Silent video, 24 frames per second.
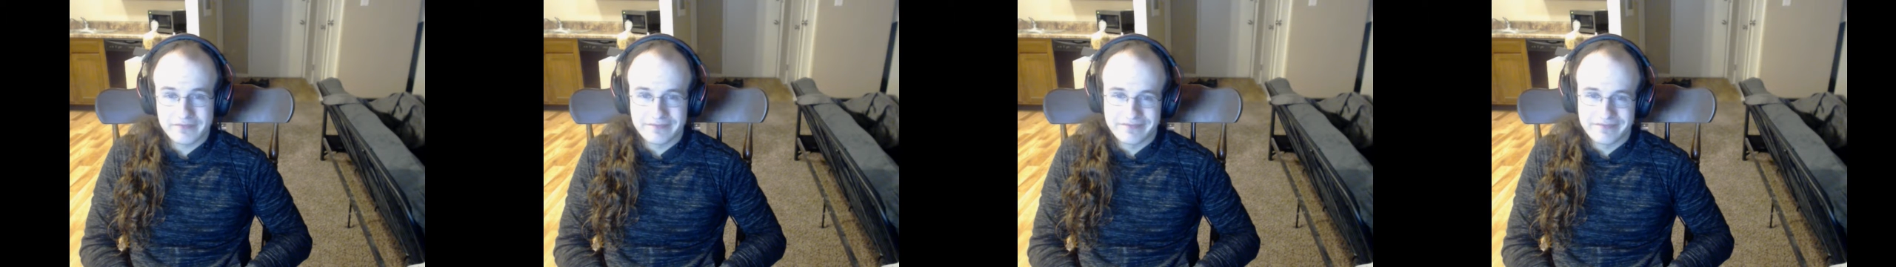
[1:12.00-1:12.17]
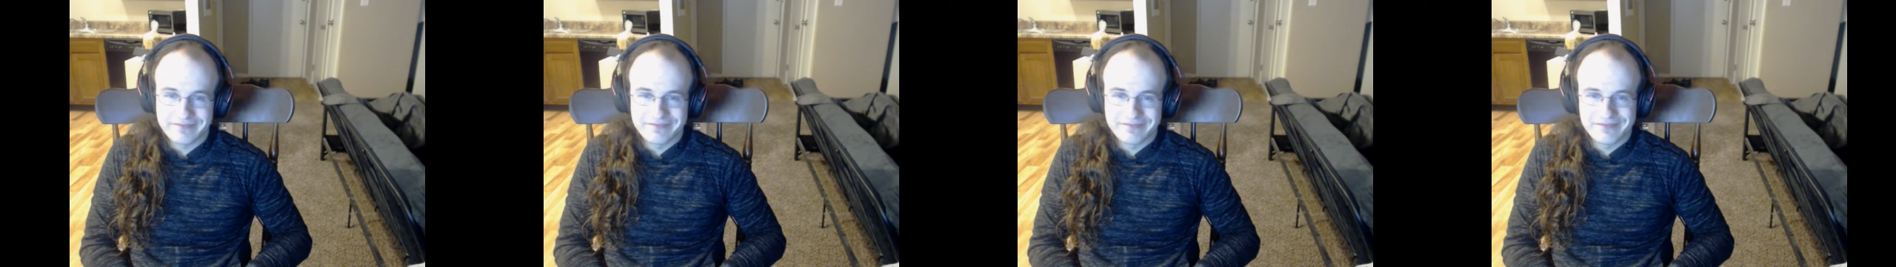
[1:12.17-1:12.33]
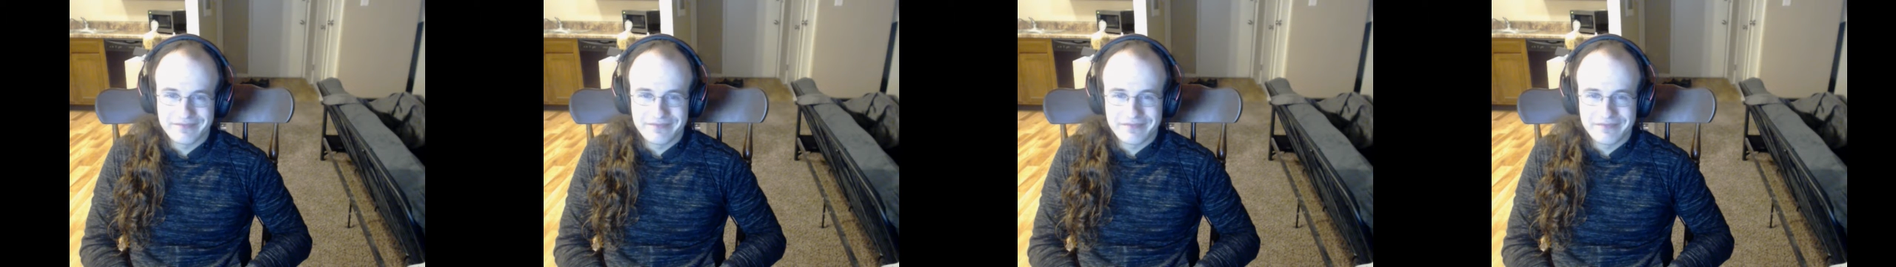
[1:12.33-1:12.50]

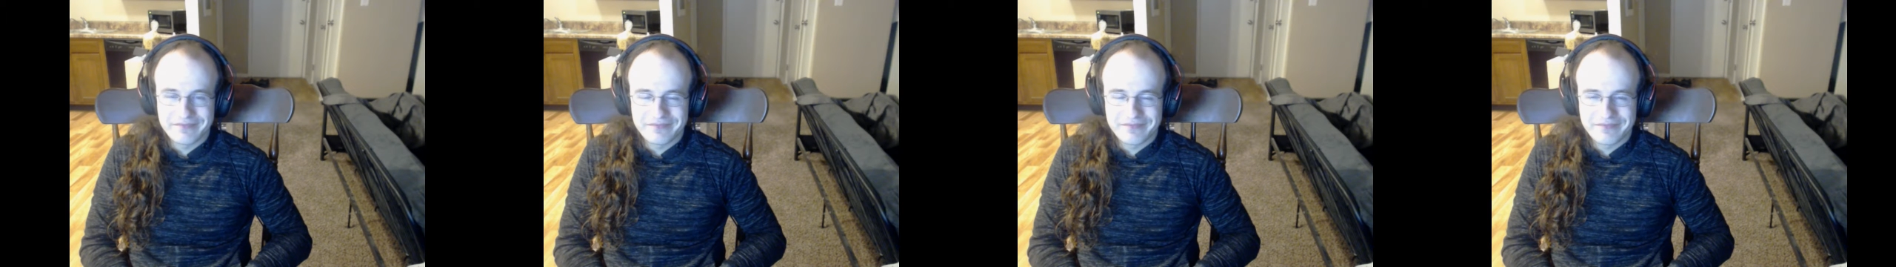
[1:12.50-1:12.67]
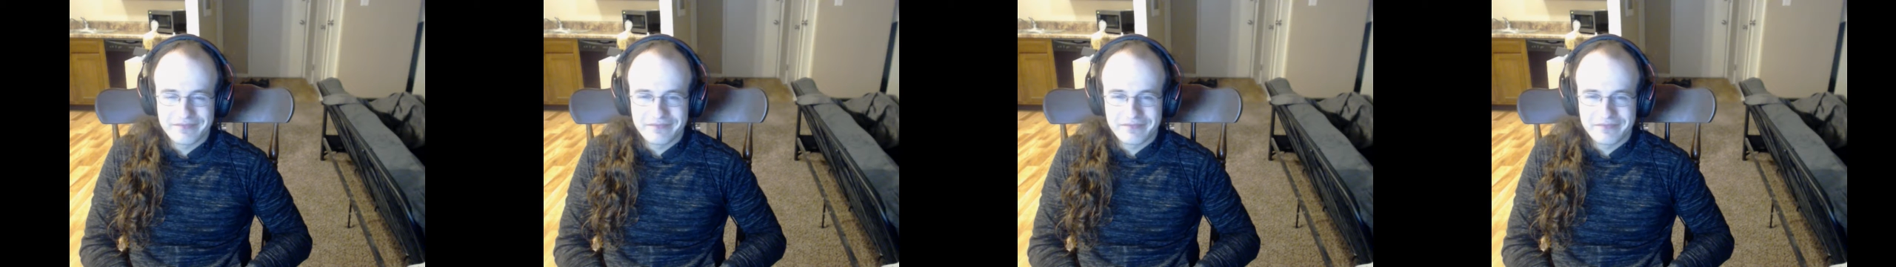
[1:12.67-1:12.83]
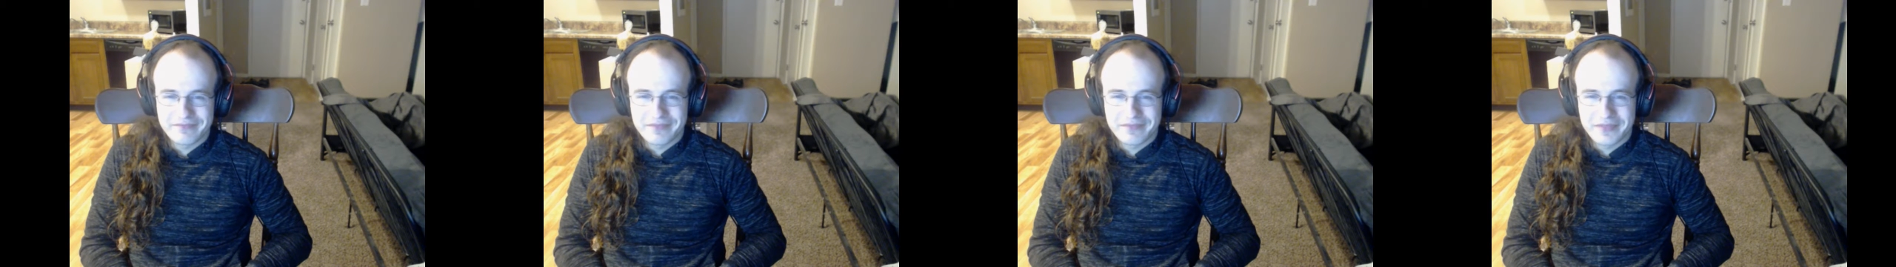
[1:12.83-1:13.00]

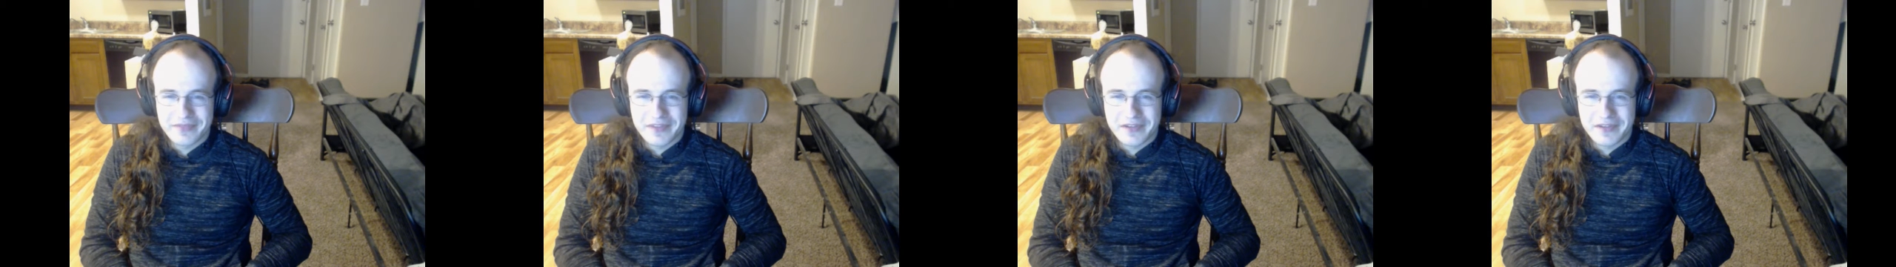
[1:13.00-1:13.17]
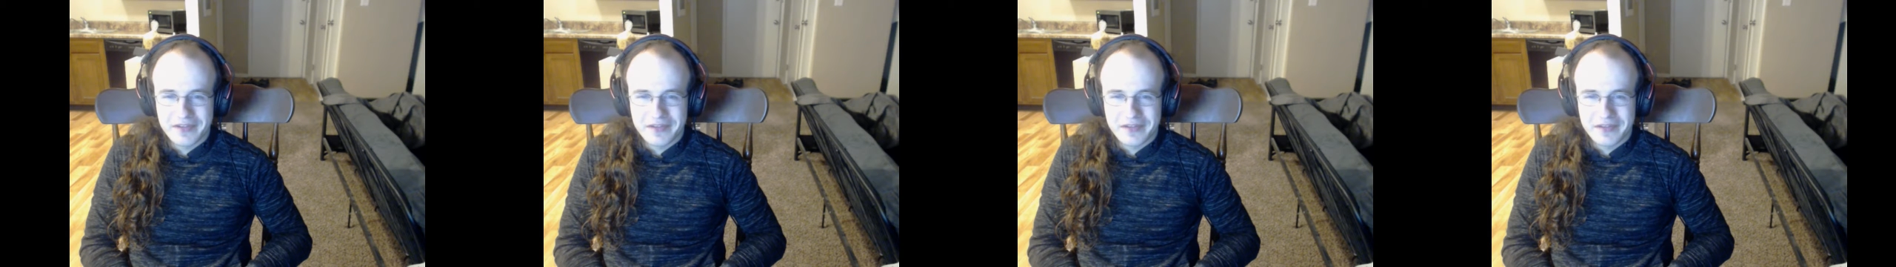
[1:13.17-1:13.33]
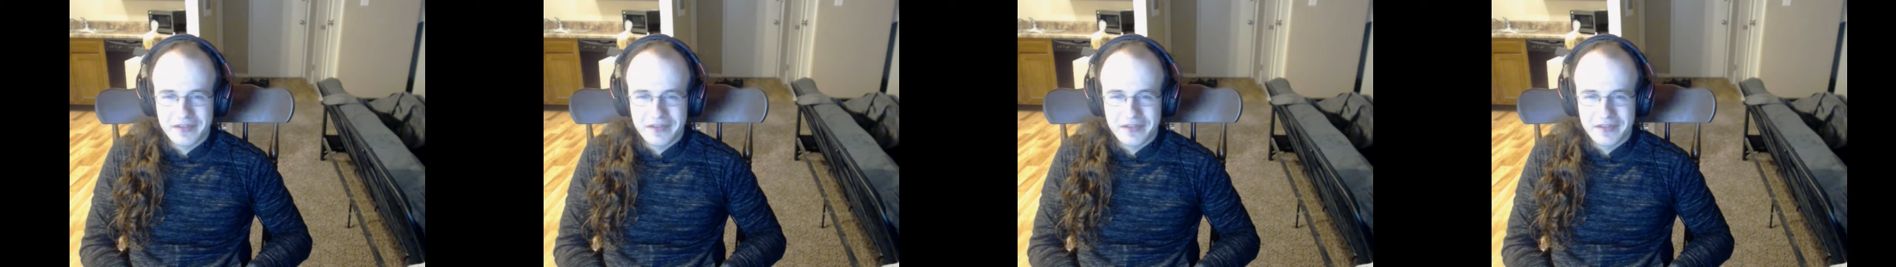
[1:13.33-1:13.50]

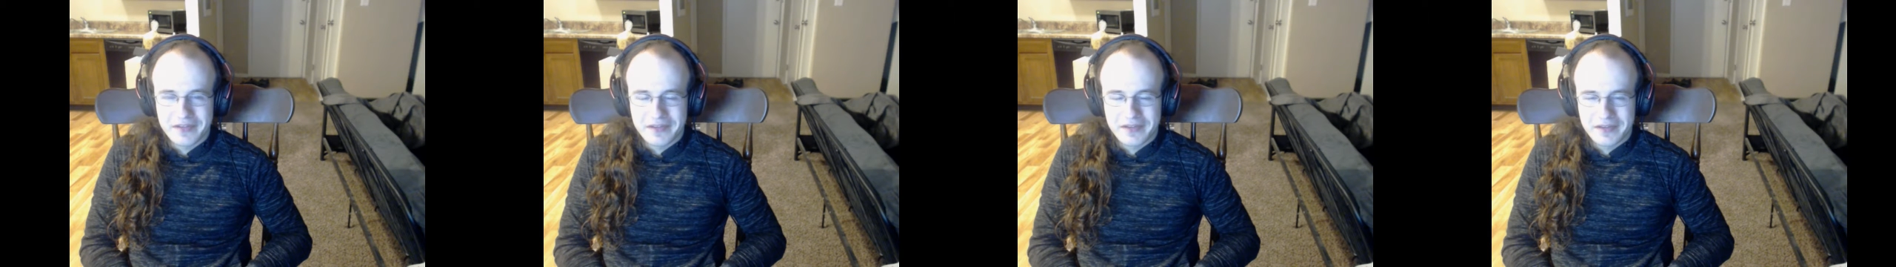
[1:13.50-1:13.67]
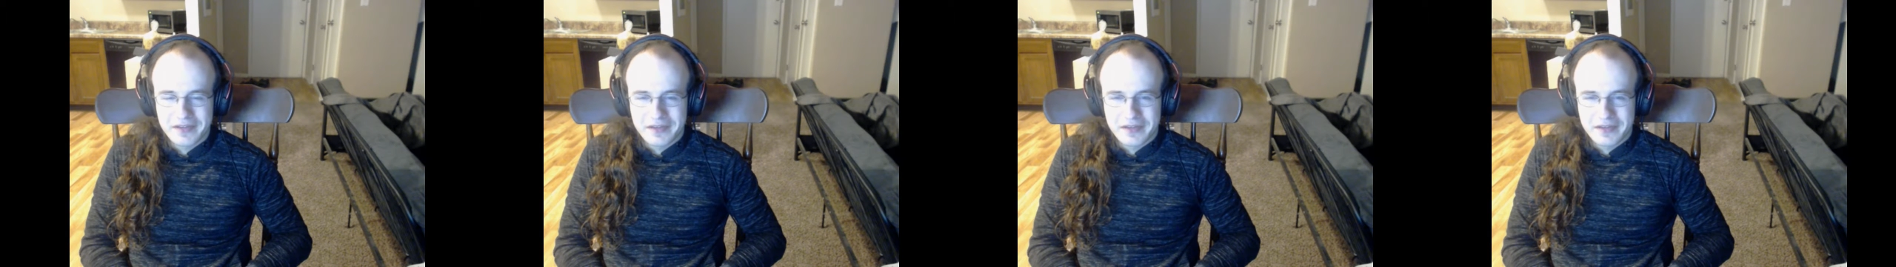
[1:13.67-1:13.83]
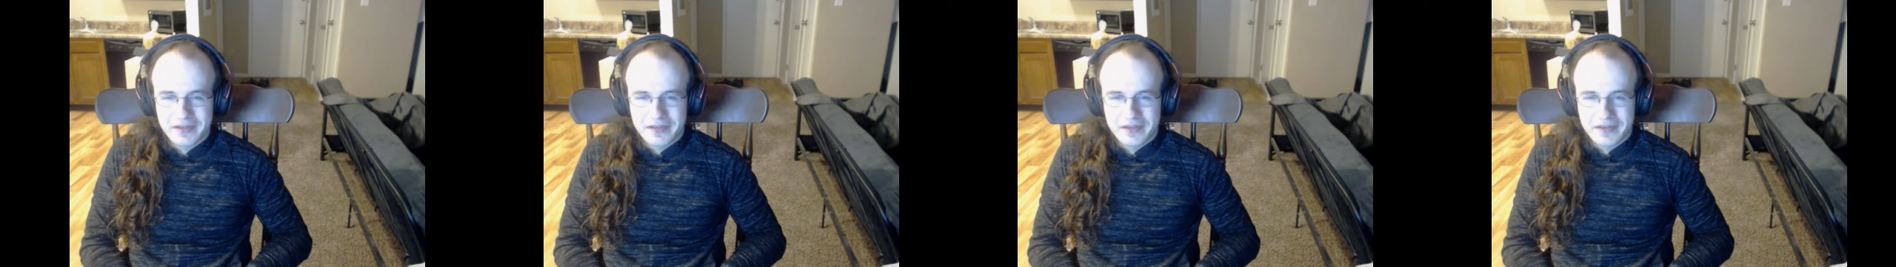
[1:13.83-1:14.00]

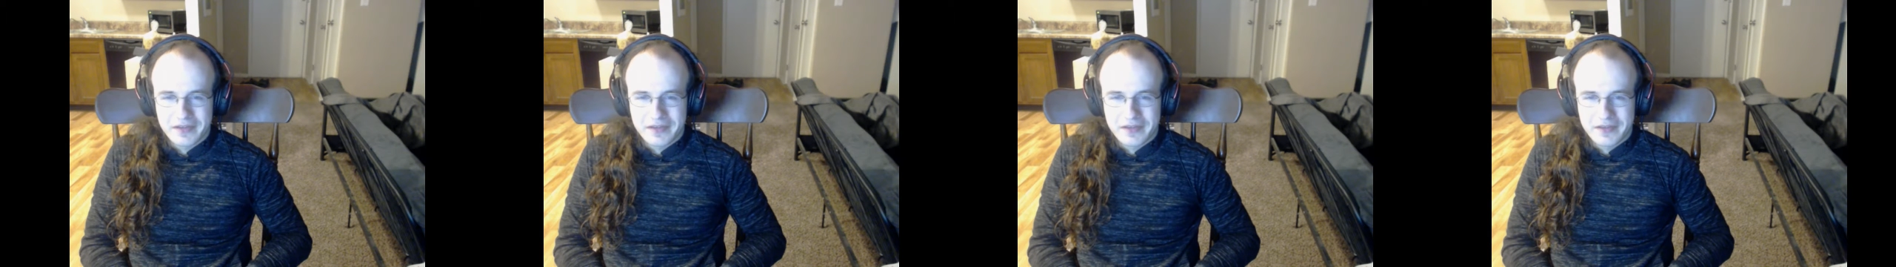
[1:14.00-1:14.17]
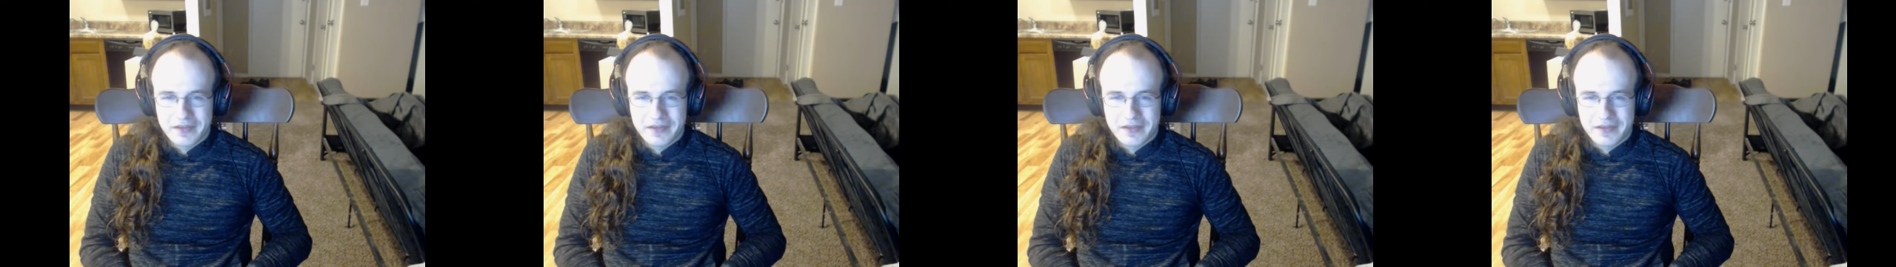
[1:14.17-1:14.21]
Nothing is said.